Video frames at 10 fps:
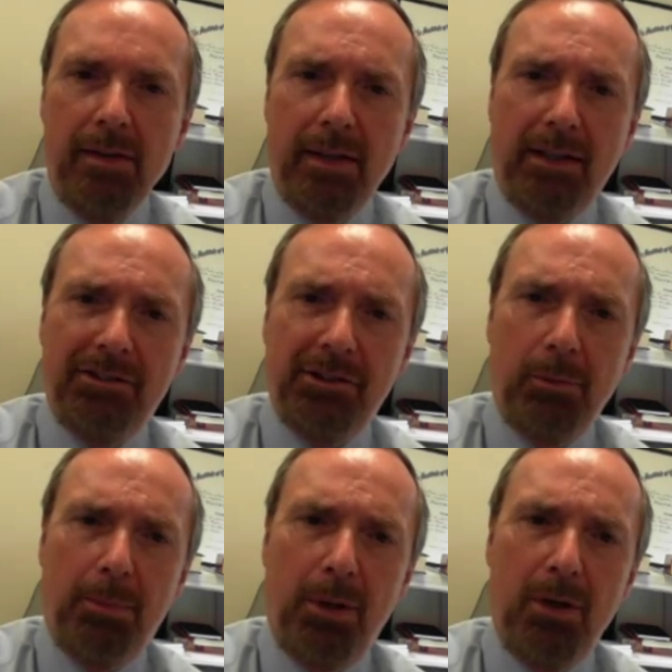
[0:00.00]
The
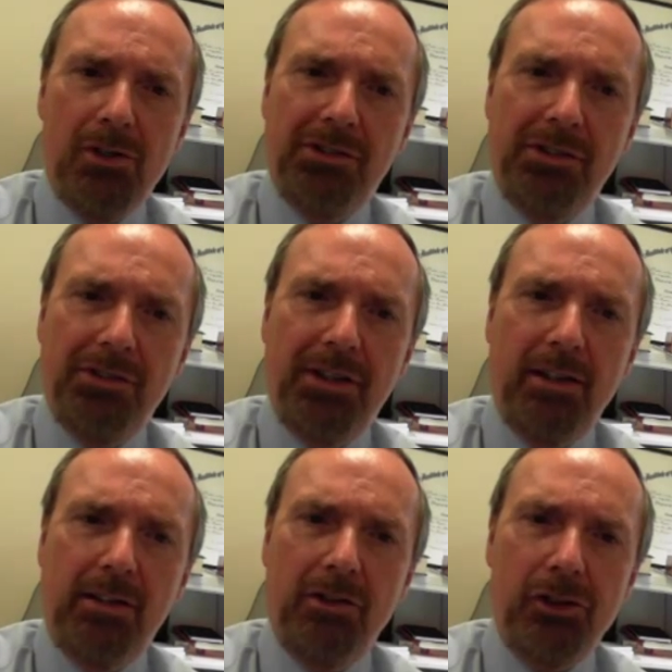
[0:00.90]
consumer purchases
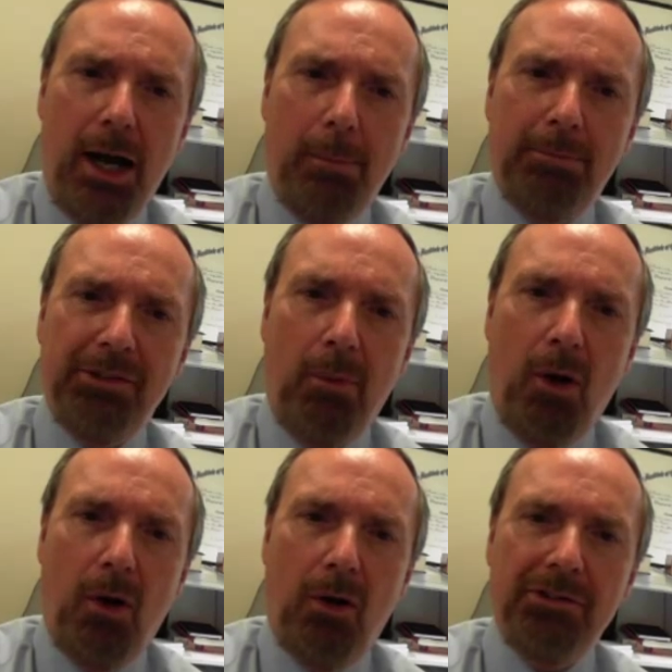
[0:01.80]
at the shops and
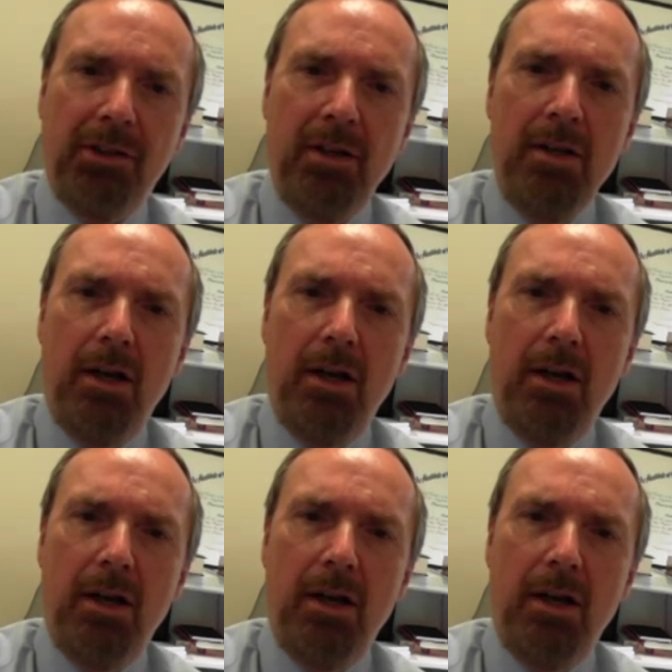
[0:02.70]
malls